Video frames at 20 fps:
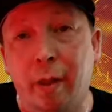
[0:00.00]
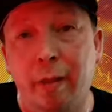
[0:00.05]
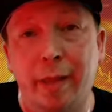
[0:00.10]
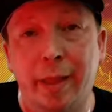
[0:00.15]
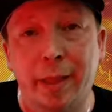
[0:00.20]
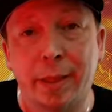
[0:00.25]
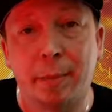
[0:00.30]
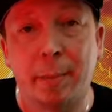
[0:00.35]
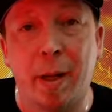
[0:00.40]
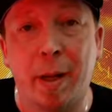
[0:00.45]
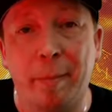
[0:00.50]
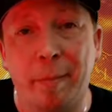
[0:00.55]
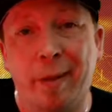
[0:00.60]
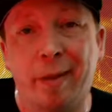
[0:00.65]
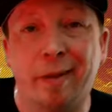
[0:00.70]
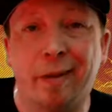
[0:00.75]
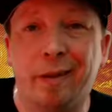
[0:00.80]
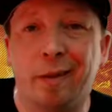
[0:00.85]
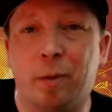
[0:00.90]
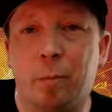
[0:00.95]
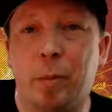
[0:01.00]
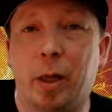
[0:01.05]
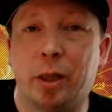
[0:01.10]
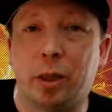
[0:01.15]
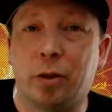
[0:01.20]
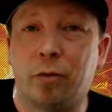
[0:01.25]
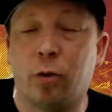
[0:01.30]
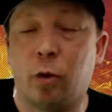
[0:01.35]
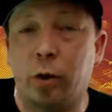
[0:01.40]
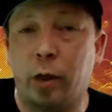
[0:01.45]
this might be a little
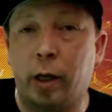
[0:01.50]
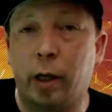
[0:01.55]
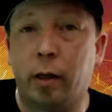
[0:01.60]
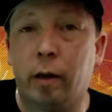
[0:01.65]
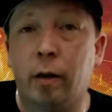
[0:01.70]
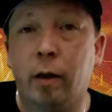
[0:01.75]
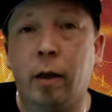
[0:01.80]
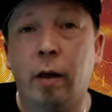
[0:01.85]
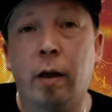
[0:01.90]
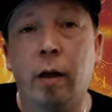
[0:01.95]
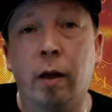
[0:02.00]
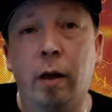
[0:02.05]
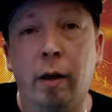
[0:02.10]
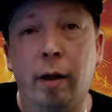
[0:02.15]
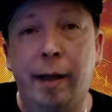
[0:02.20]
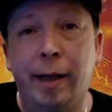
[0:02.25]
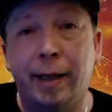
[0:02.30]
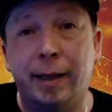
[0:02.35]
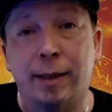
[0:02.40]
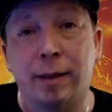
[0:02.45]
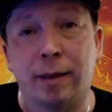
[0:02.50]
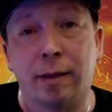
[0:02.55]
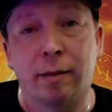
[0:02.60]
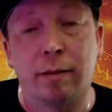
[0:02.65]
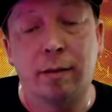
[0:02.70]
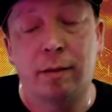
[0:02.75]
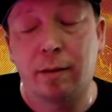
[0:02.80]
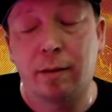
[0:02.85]
much for you. It's